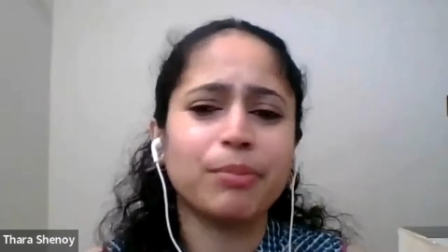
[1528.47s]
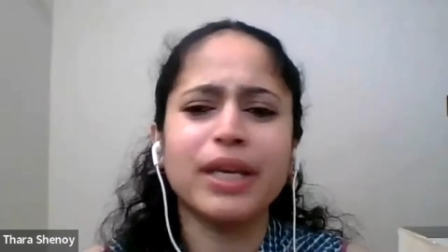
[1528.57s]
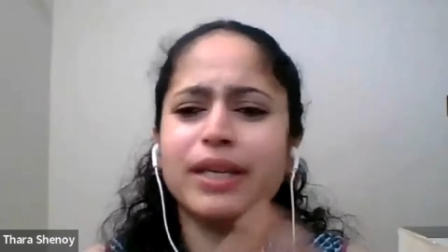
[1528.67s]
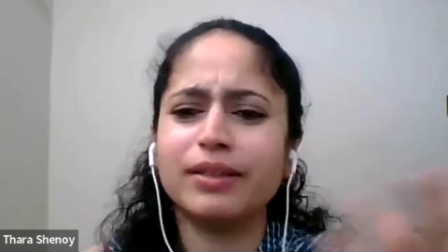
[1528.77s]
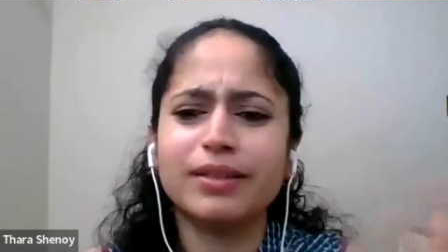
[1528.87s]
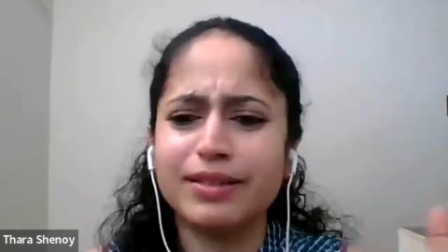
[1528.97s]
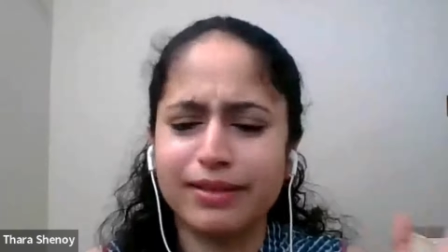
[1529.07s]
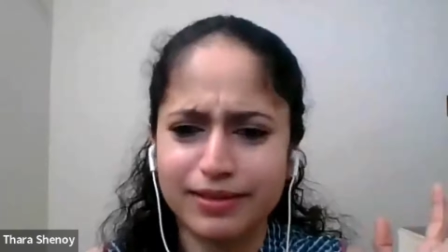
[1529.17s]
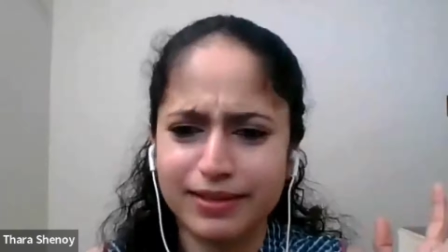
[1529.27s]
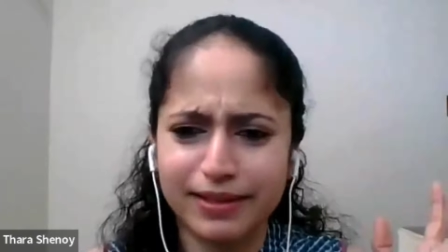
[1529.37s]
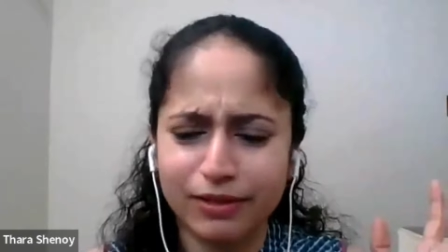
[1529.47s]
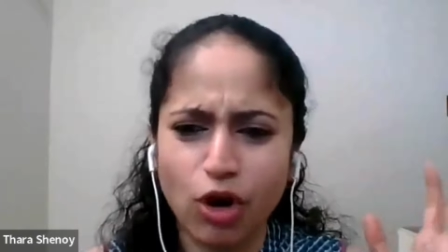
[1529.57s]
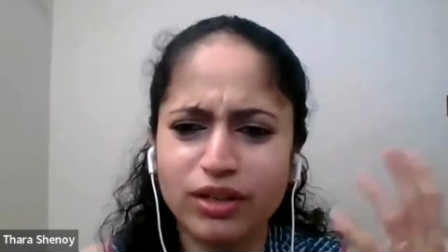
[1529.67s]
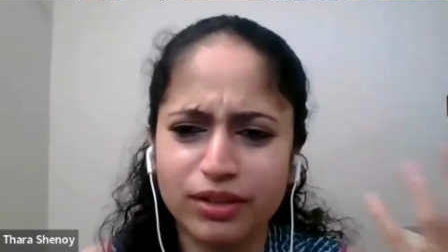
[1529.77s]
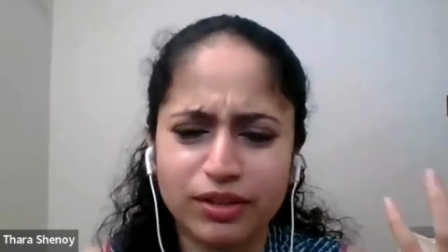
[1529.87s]
many other skills,
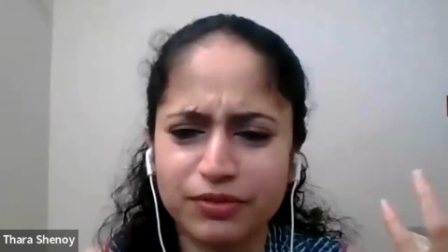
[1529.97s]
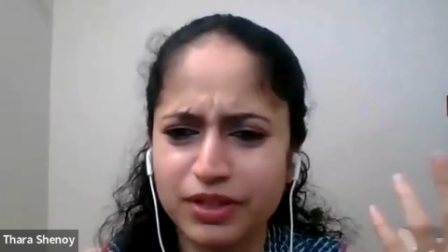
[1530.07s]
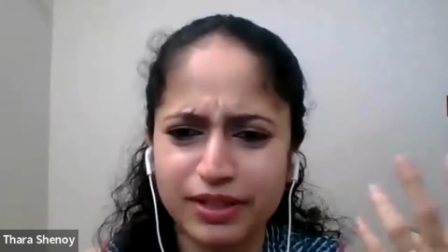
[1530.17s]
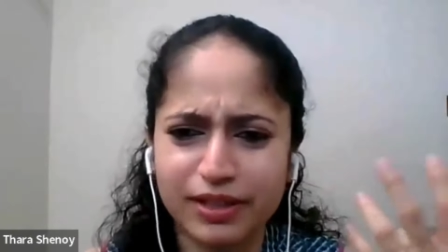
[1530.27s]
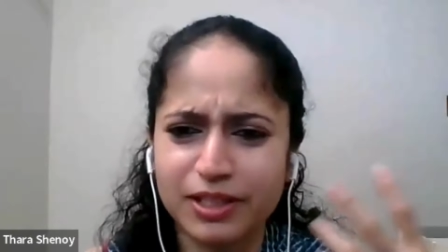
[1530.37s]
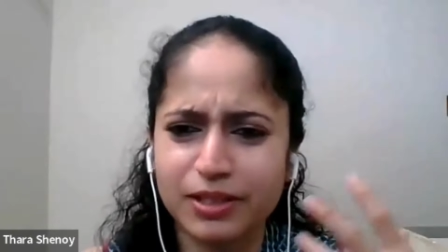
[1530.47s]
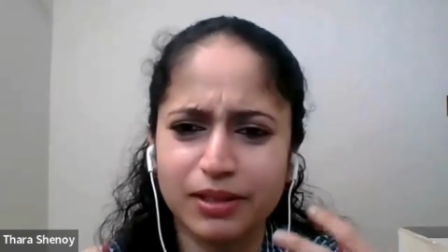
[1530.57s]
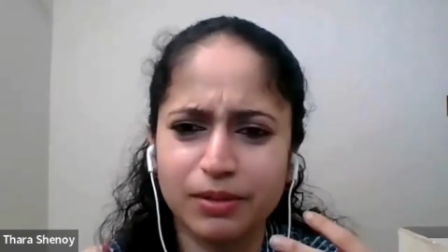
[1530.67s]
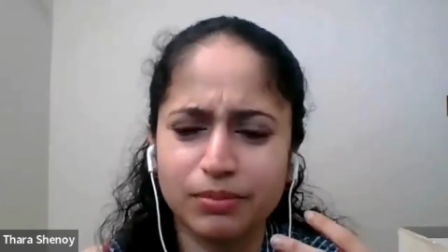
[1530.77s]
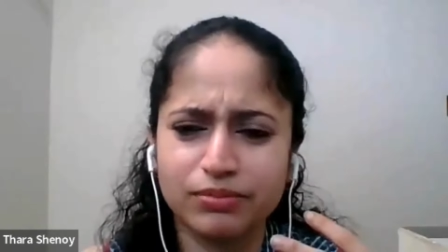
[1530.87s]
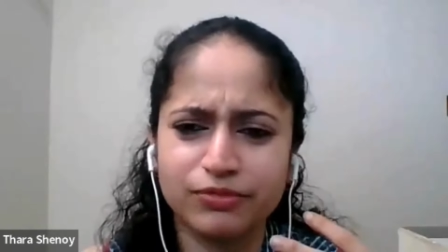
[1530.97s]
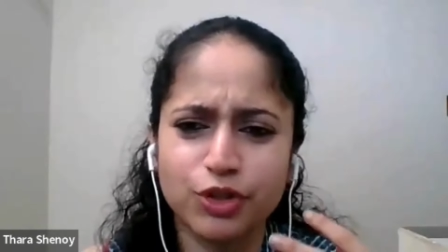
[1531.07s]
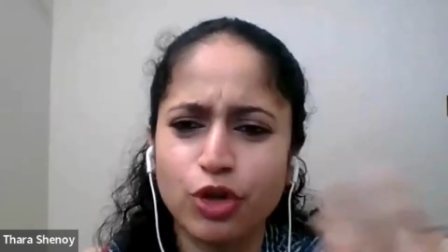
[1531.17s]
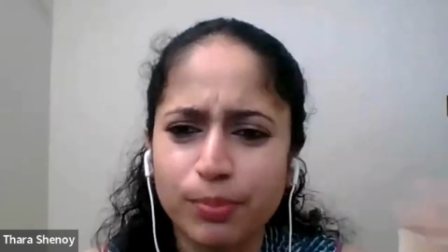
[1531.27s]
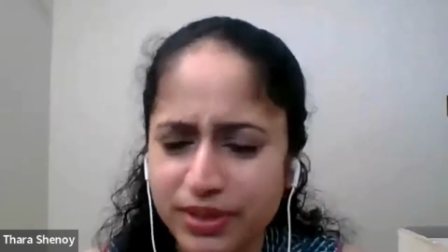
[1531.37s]
cognitive skills,
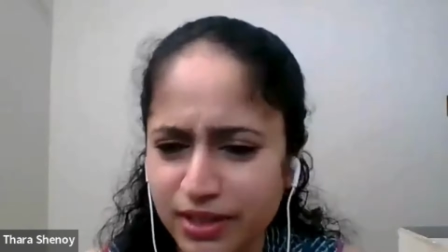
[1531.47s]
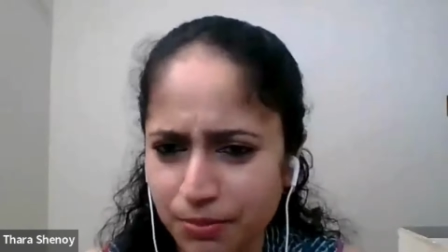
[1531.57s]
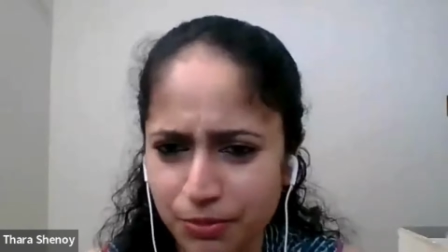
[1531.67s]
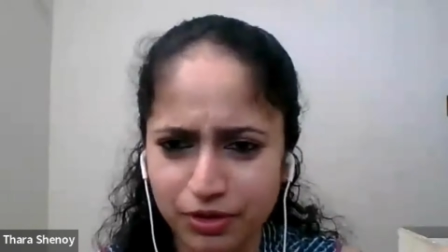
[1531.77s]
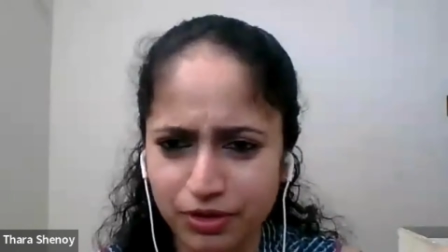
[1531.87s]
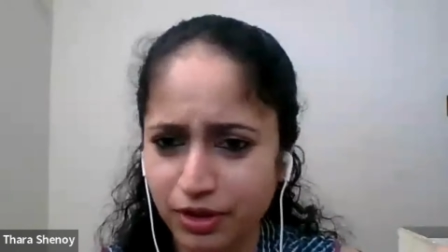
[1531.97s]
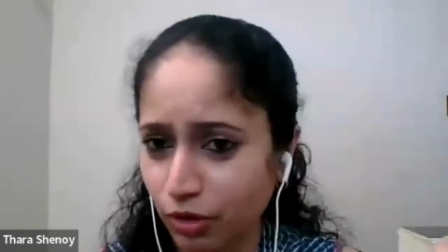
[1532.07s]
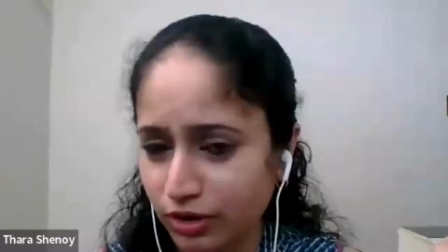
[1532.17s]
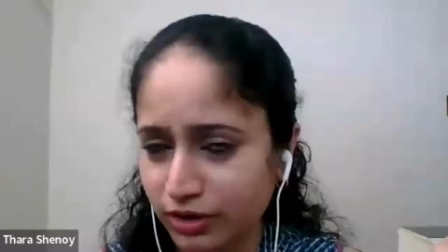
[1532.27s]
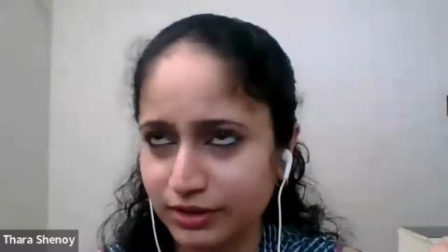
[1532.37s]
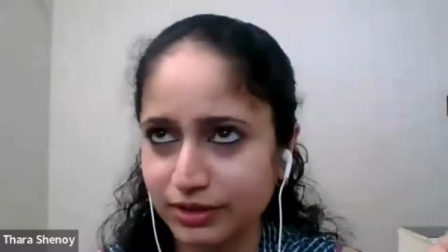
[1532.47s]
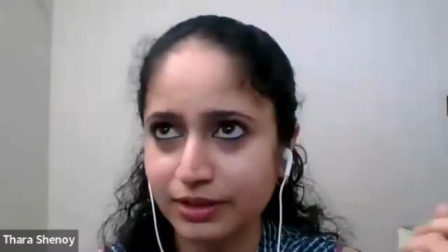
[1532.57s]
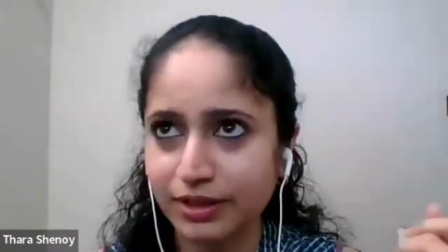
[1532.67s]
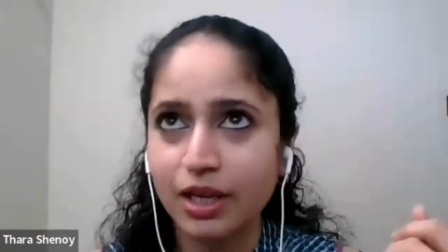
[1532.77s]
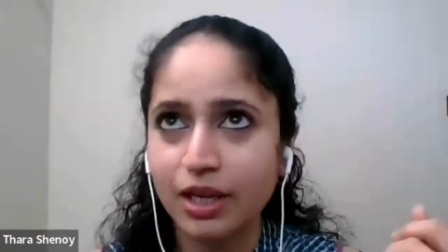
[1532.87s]
visual perception, and all these things.